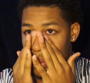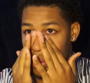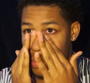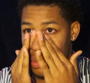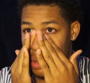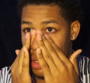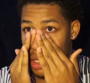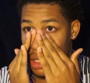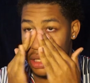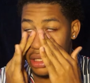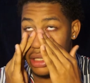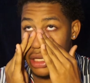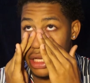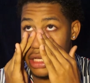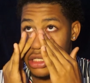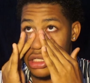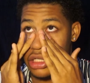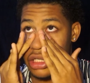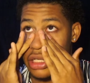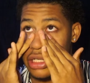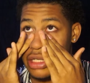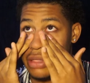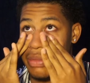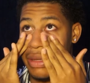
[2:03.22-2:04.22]
but that's
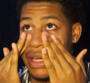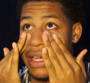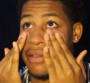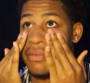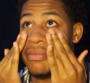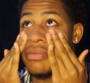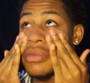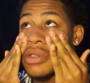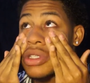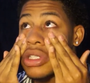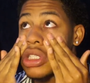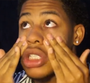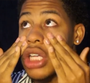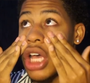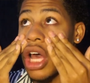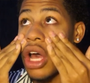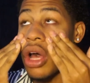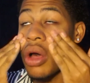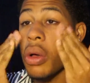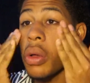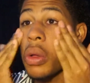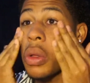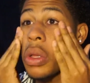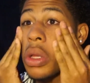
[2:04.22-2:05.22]
just me.
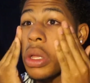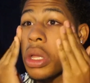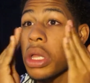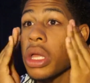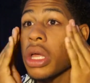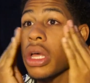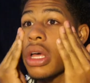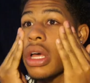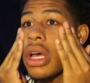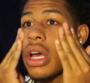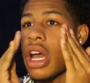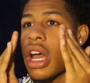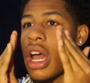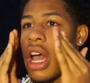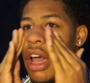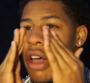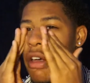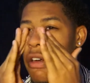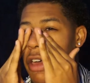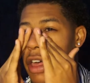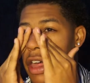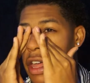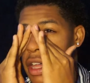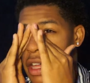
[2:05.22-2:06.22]
So
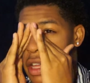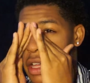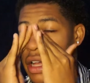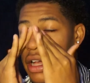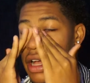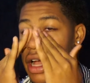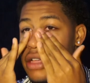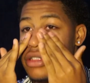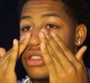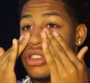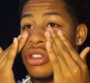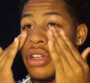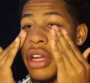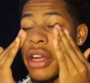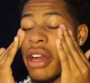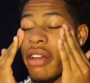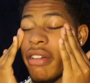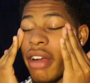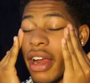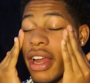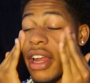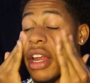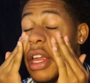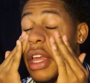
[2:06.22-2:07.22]
I concentrate
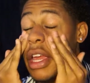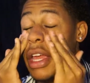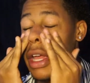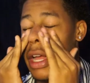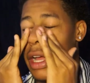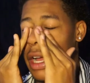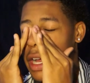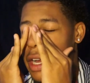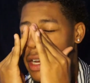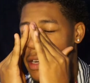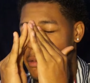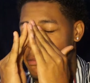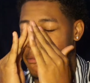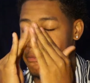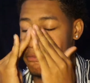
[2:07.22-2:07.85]
right here,